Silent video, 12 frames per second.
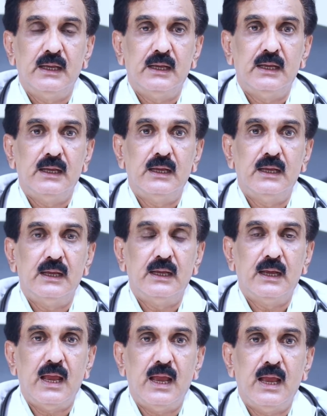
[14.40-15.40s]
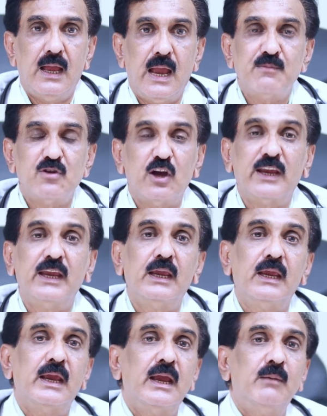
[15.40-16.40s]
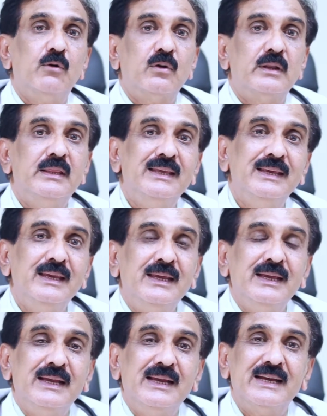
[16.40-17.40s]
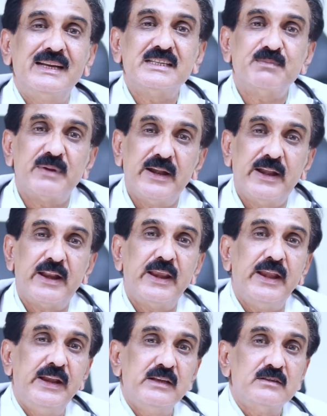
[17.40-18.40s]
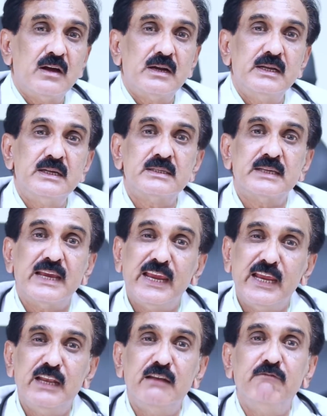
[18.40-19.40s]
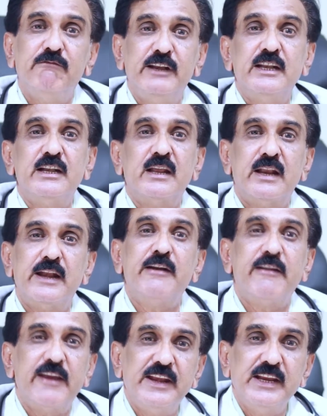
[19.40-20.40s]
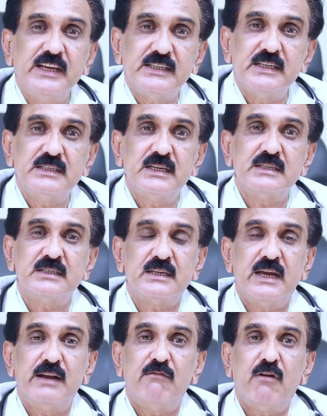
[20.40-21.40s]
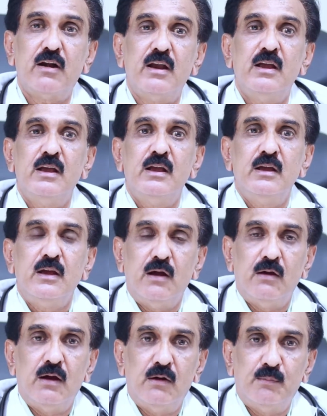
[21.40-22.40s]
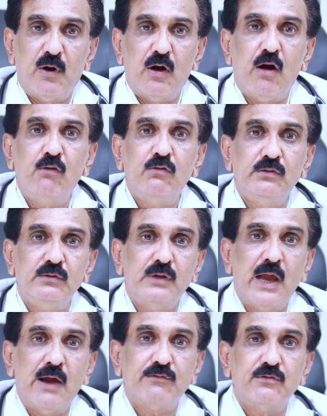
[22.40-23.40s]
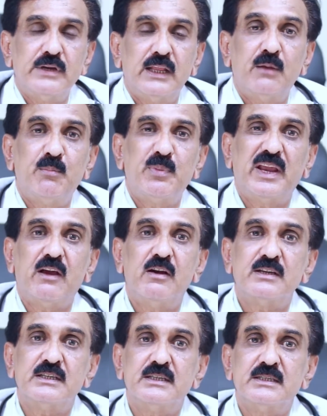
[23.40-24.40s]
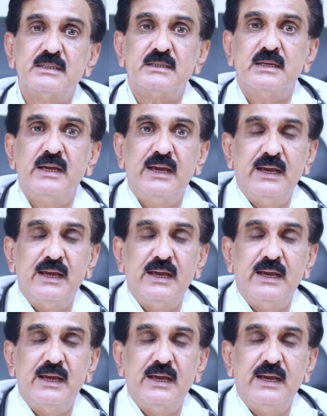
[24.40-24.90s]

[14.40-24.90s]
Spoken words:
about the respiratory disorders in winter and rainy seasons and how you have to take the precautions